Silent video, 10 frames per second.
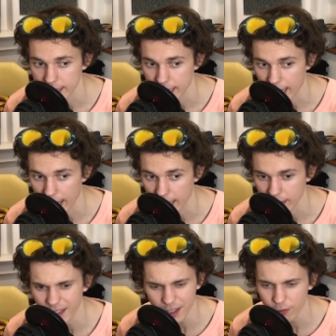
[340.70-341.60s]
tax.
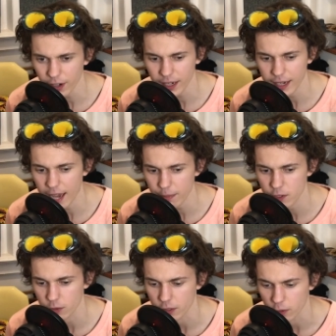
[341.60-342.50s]
Nothing fucking
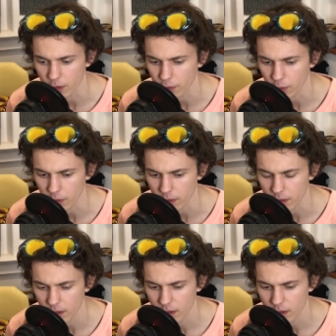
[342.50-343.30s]
happens when you're twenty-four.